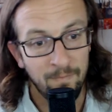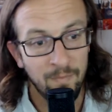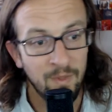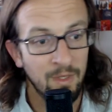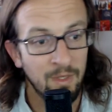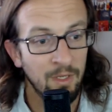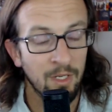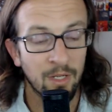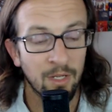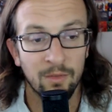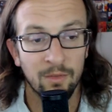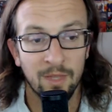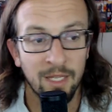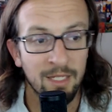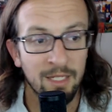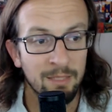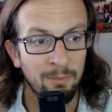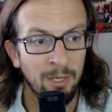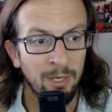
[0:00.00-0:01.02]
you know,
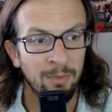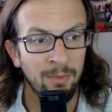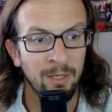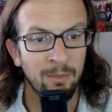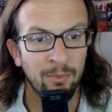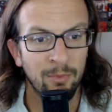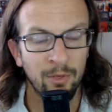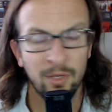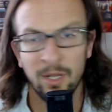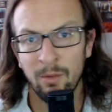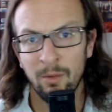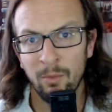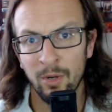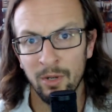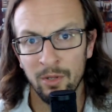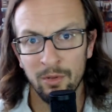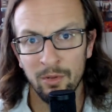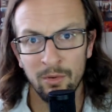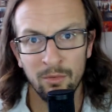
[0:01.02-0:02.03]
things pop up, you're not where
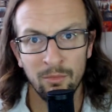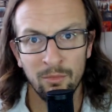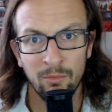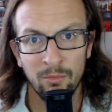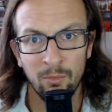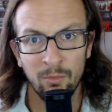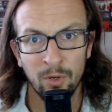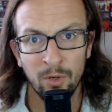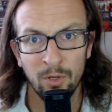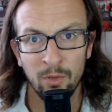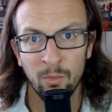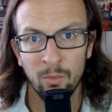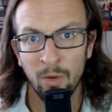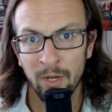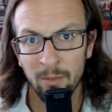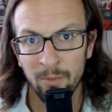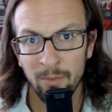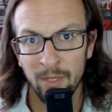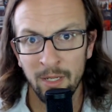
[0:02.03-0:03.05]
you where you
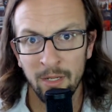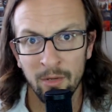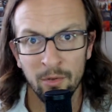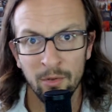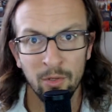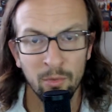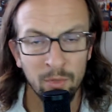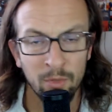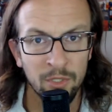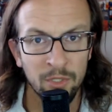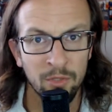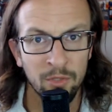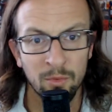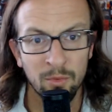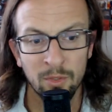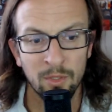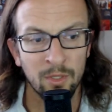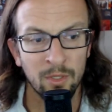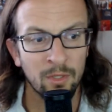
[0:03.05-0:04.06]
want to be or you wish you
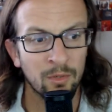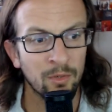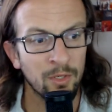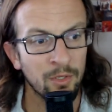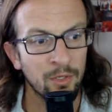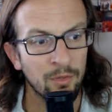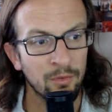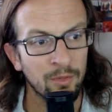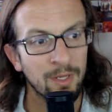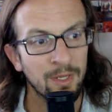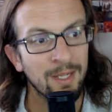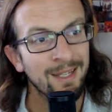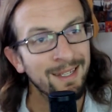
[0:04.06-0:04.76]
were or you